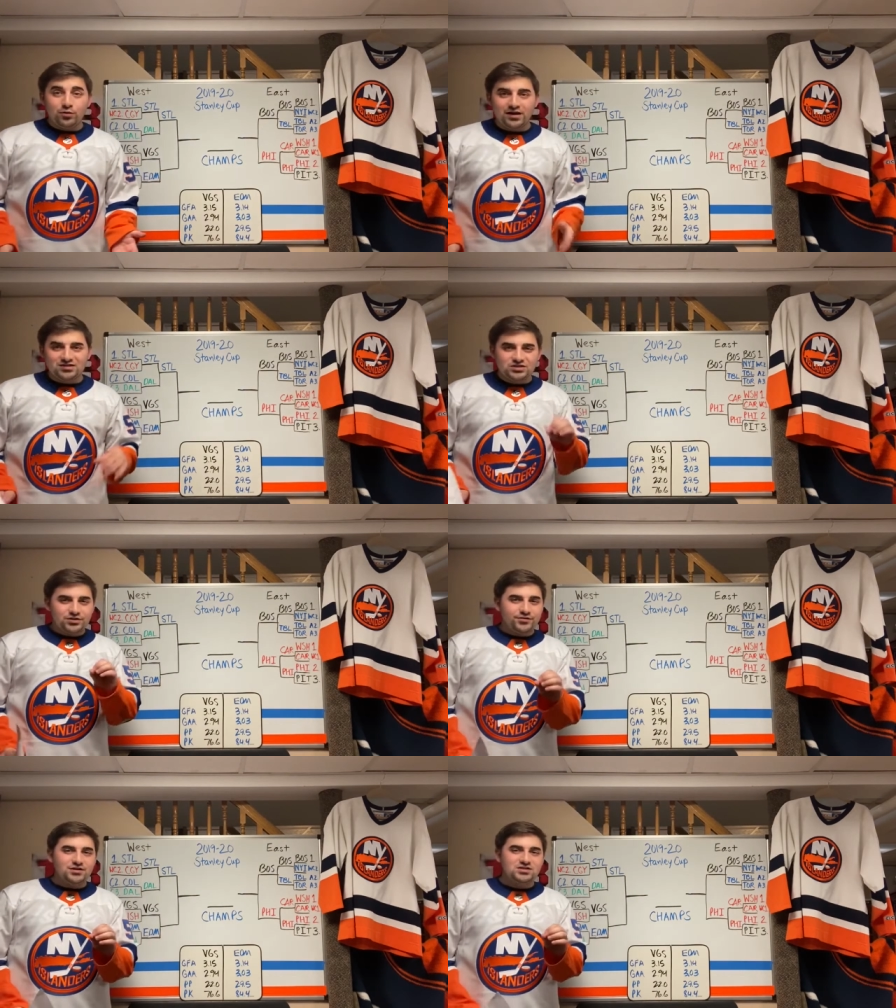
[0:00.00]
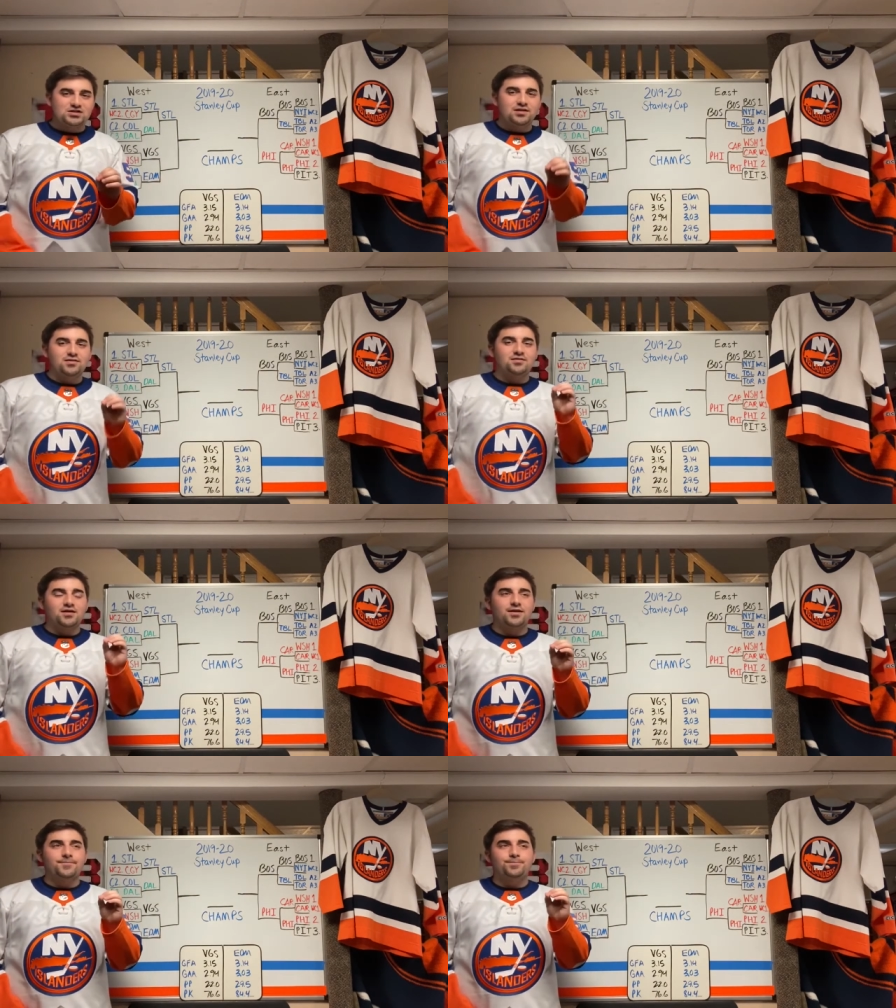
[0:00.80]
we got a series
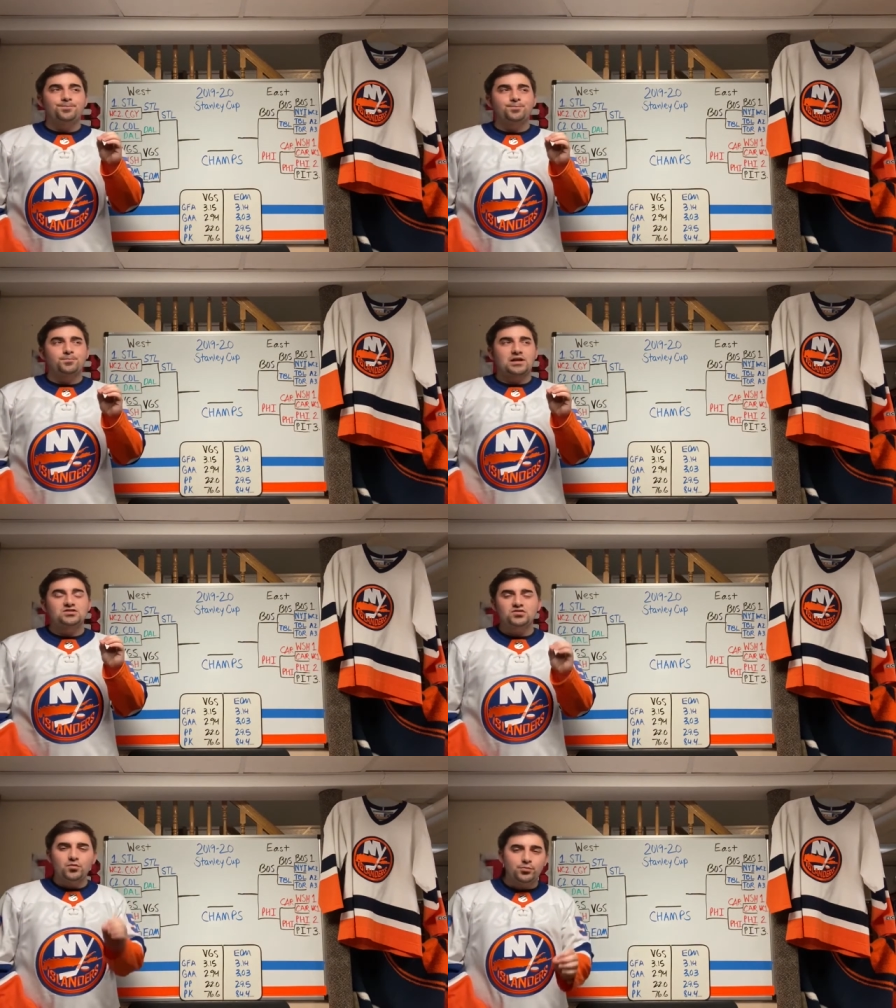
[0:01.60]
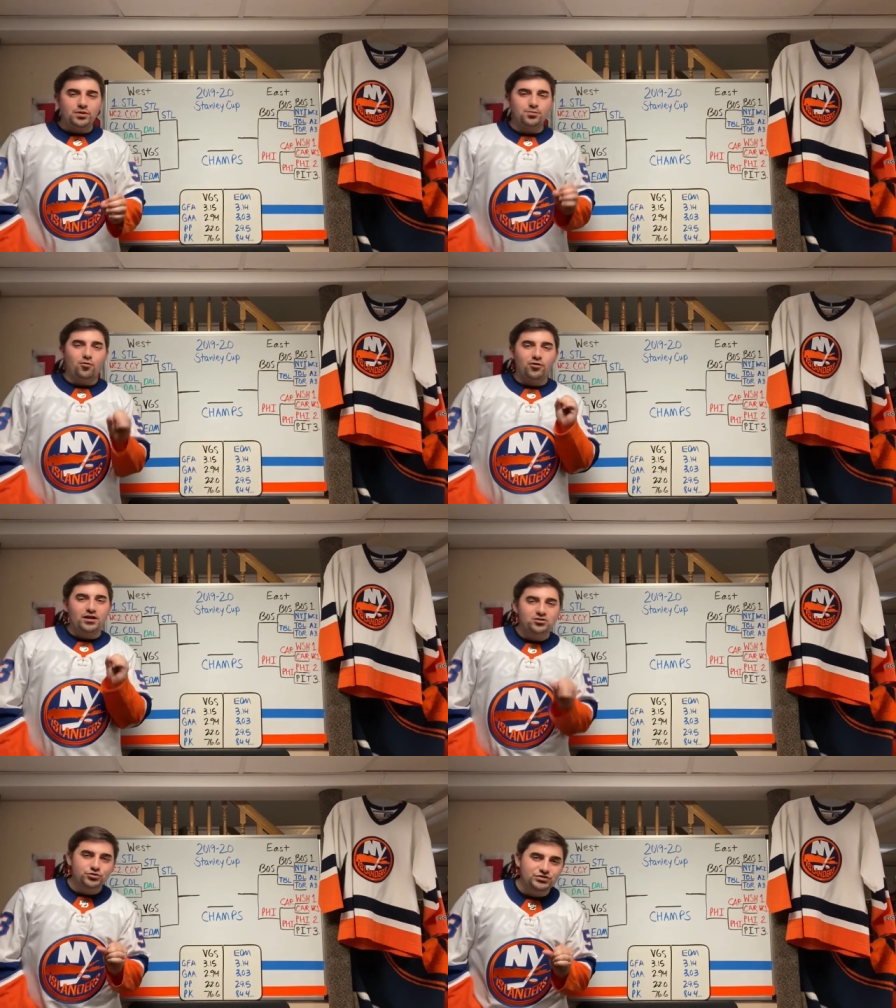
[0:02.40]
that was a little bit more
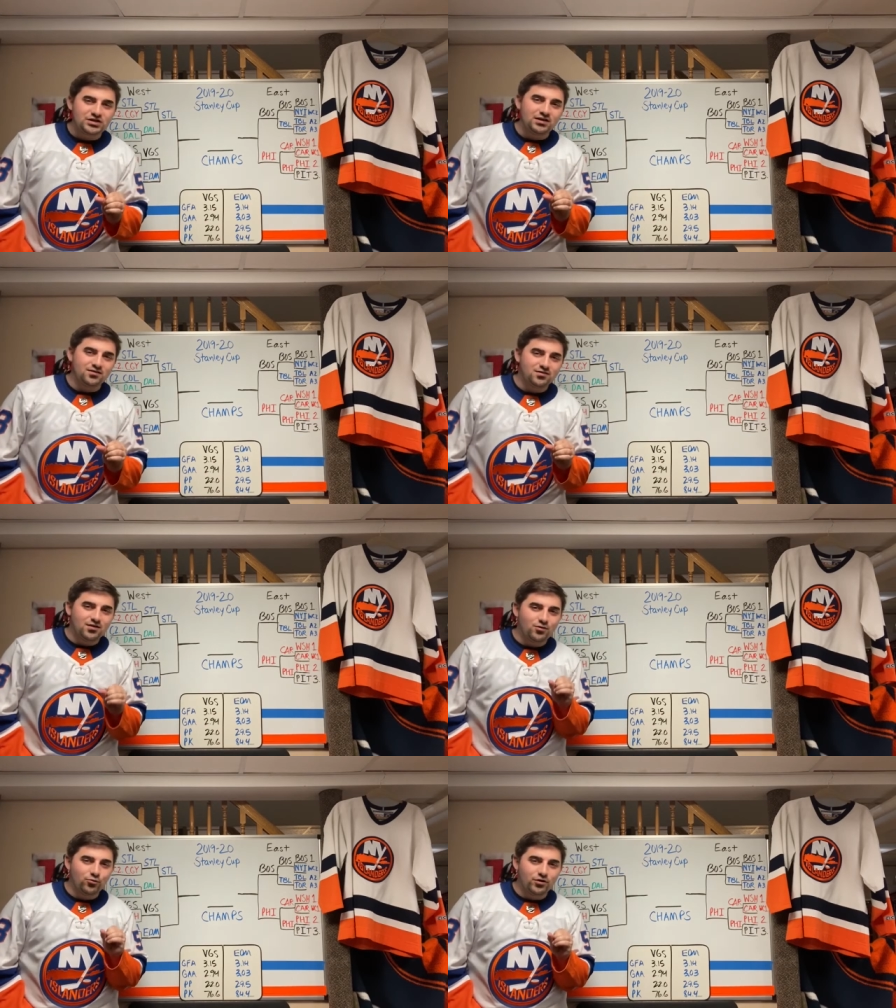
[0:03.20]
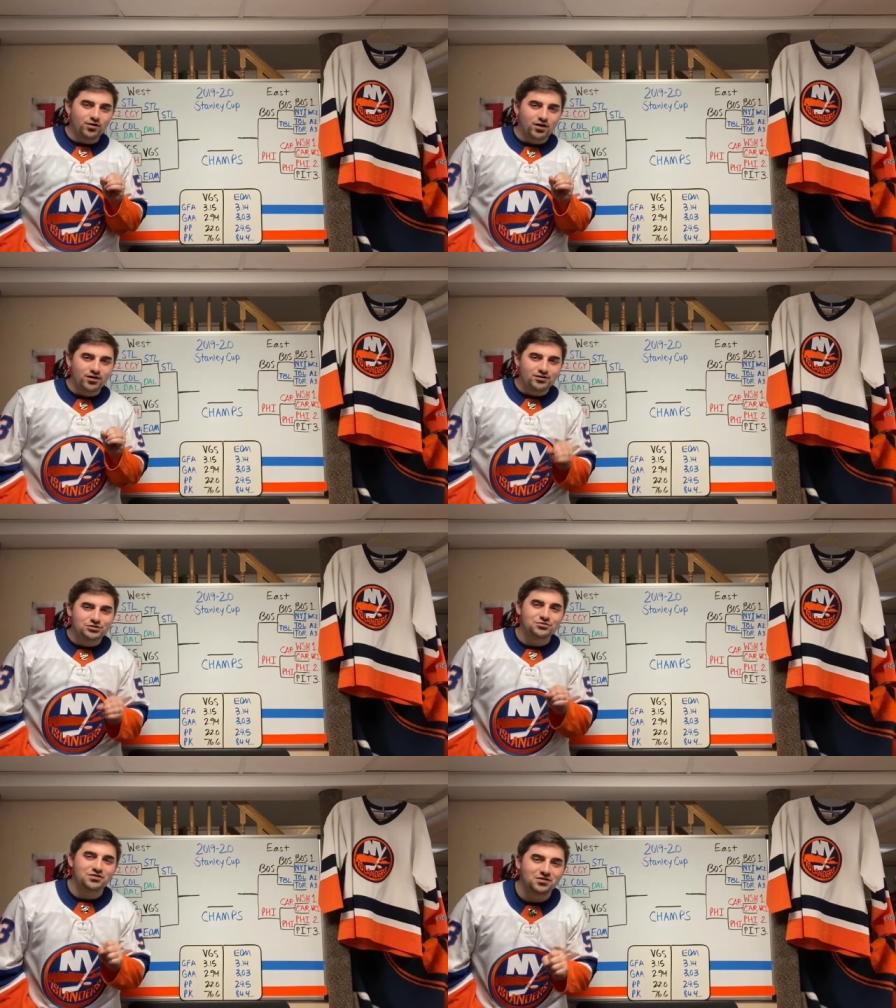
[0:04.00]
interesting than what I
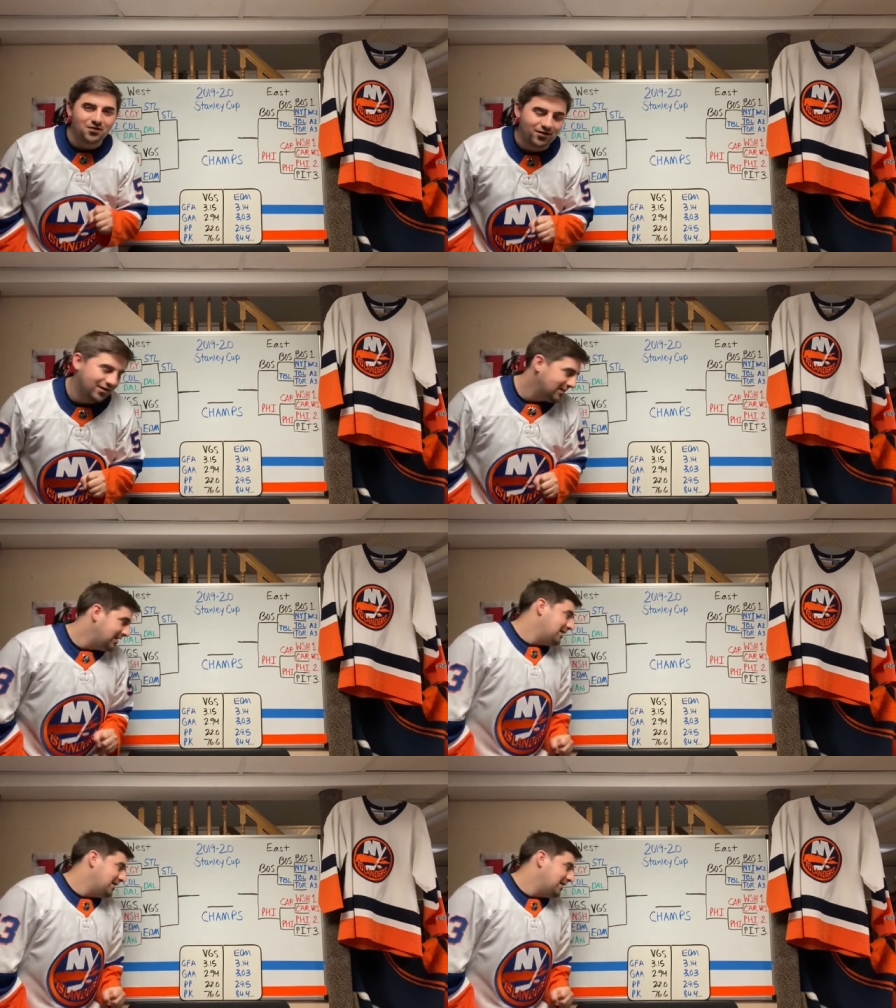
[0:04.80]
initially thought.